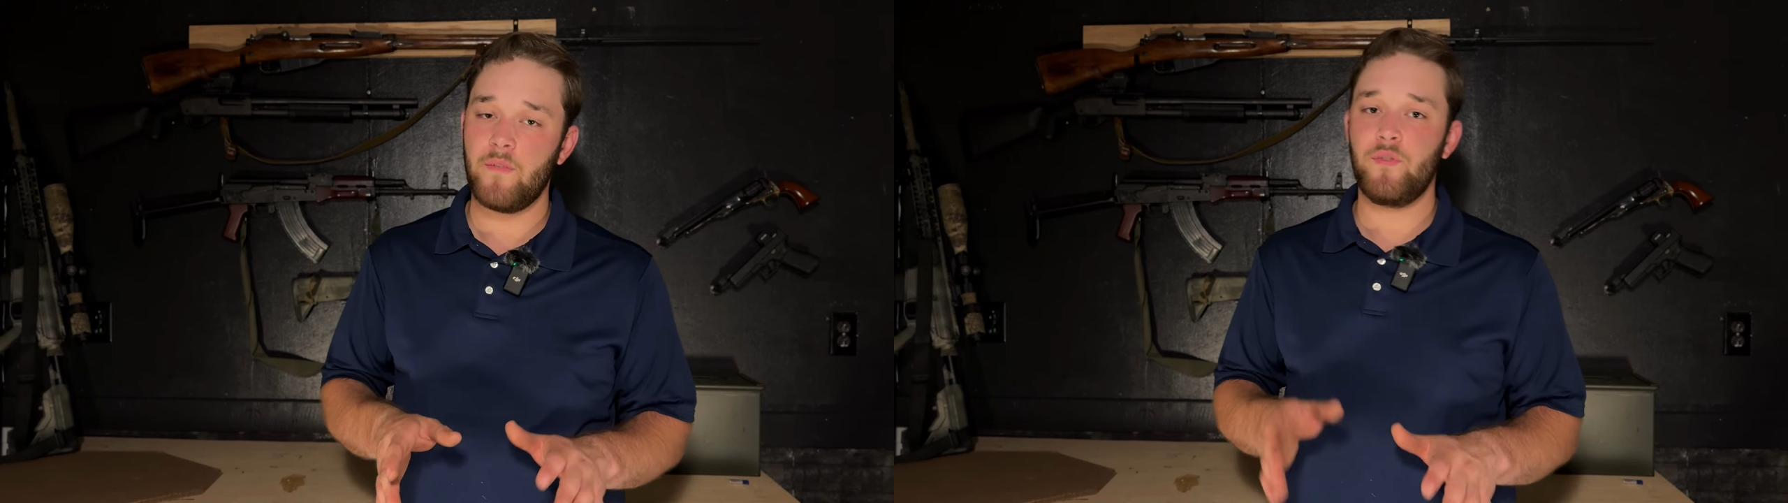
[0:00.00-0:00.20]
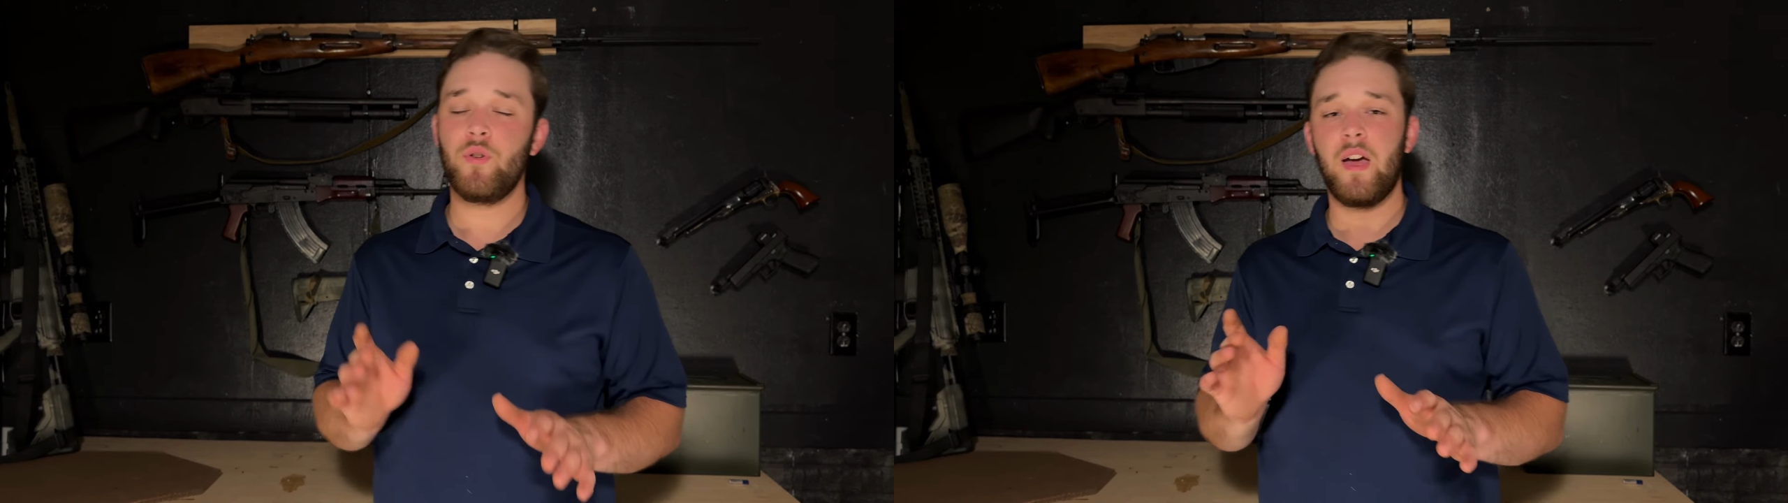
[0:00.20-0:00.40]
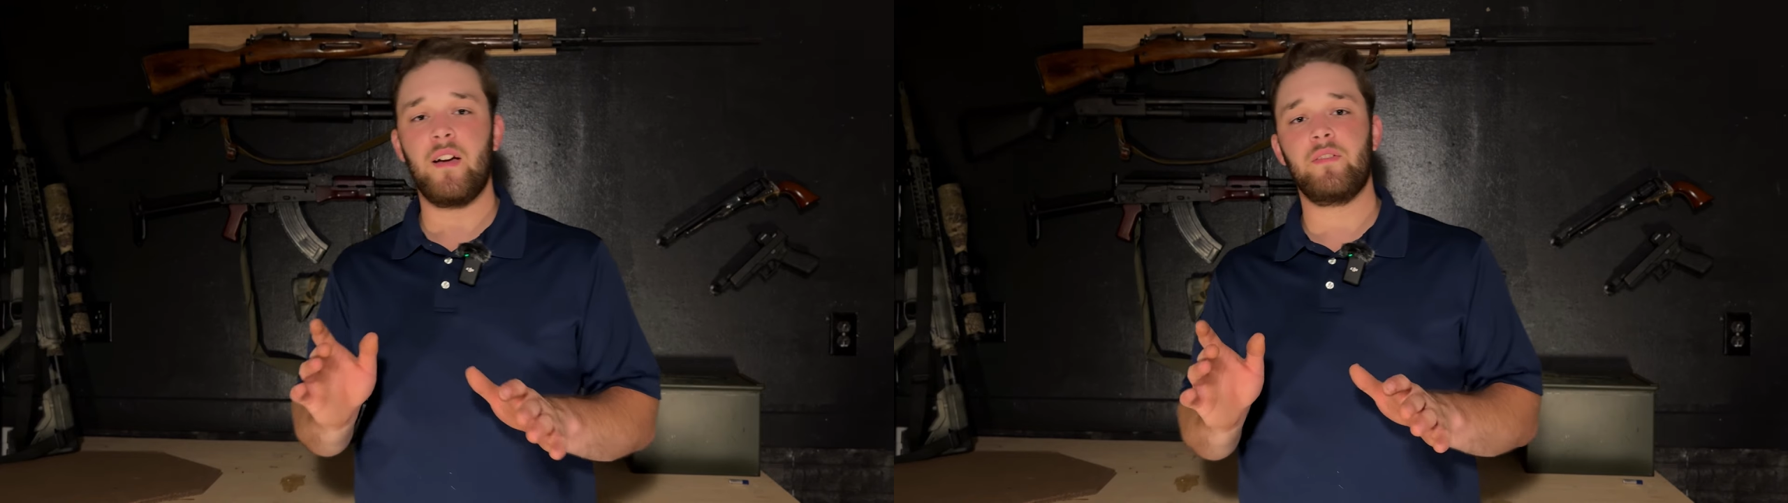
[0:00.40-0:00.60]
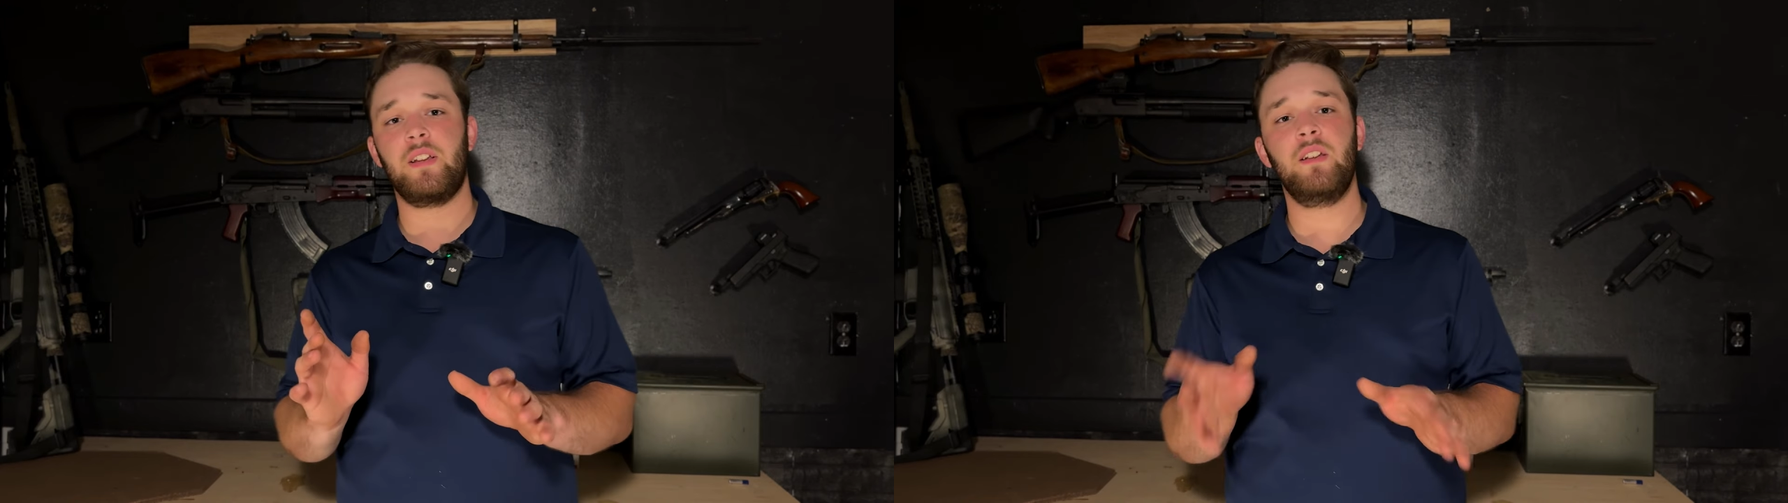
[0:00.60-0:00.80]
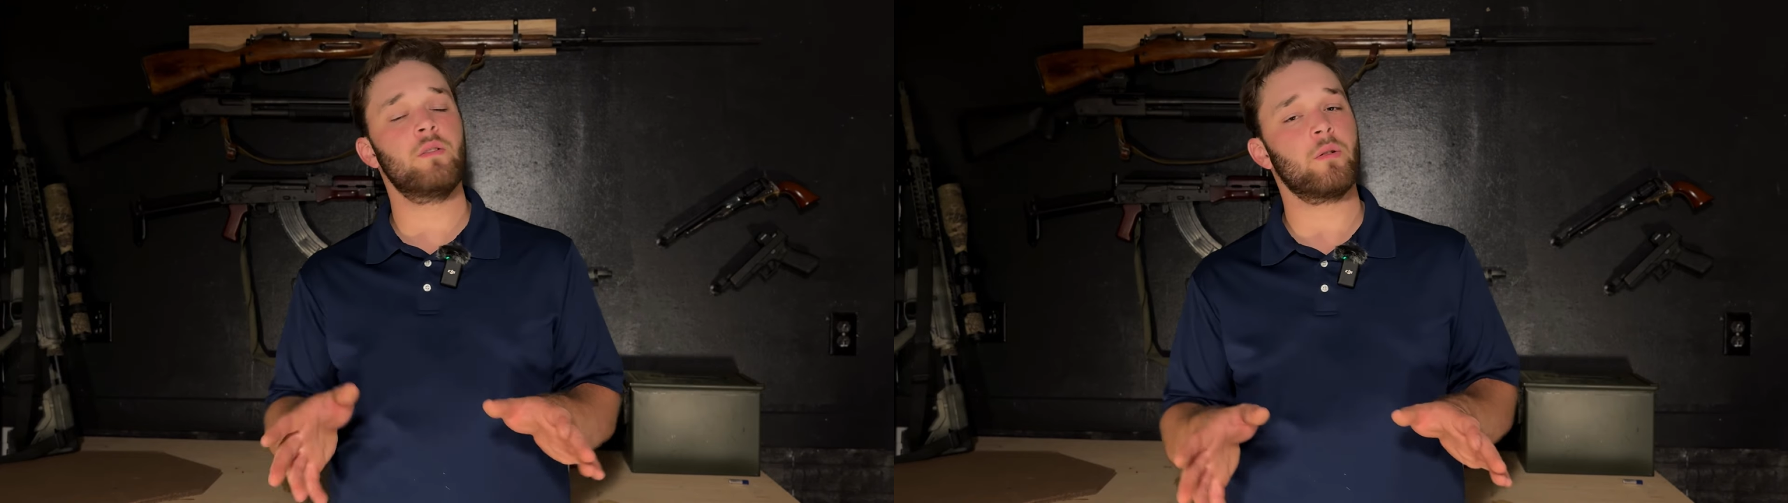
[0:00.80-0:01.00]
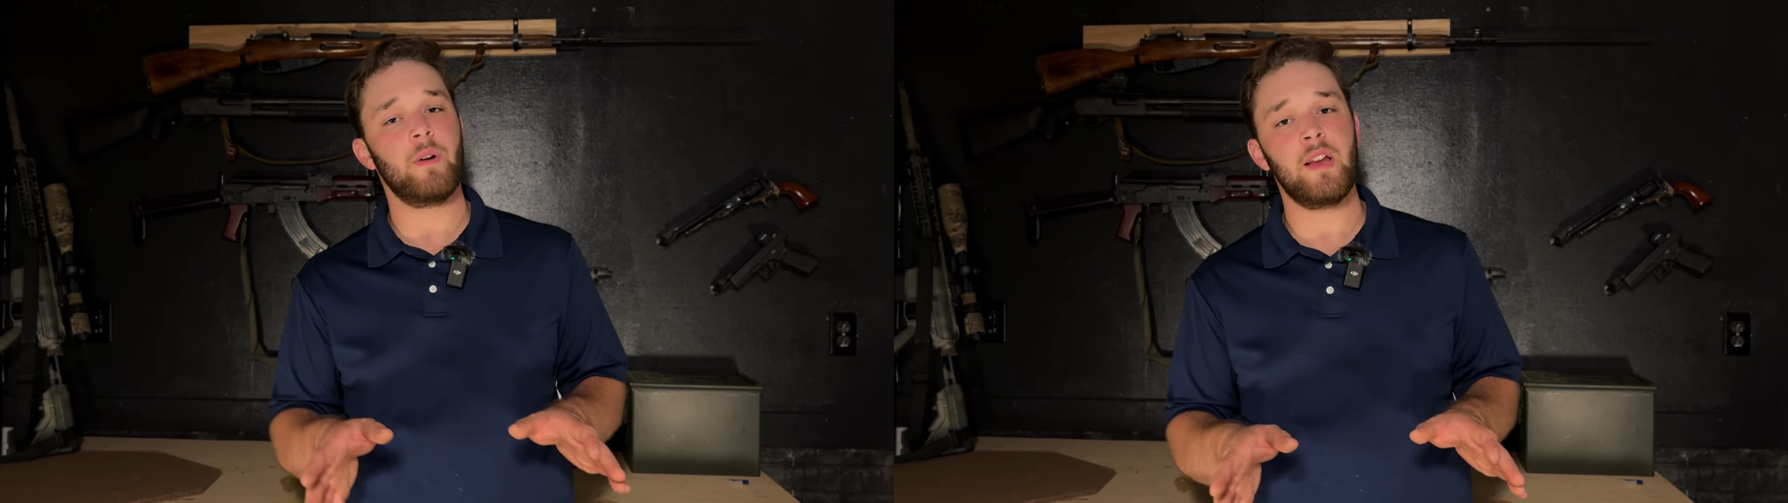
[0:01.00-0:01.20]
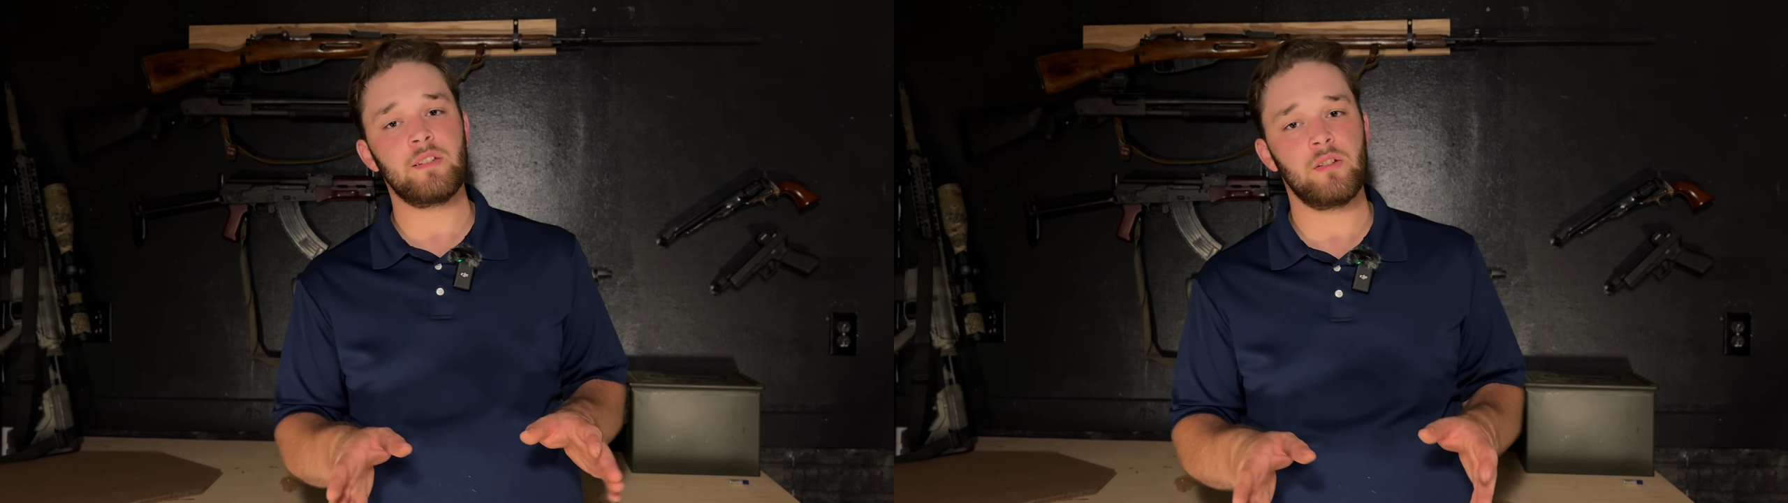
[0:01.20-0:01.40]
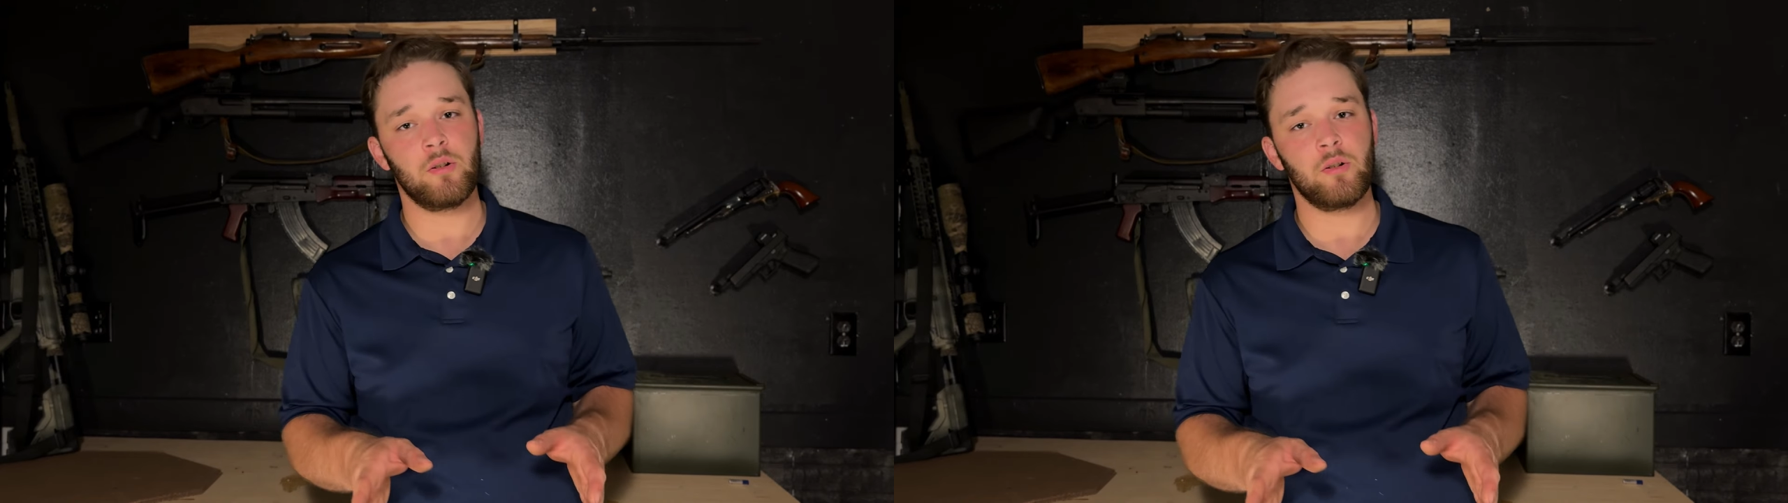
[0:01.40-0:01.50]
If you have an indoor range that you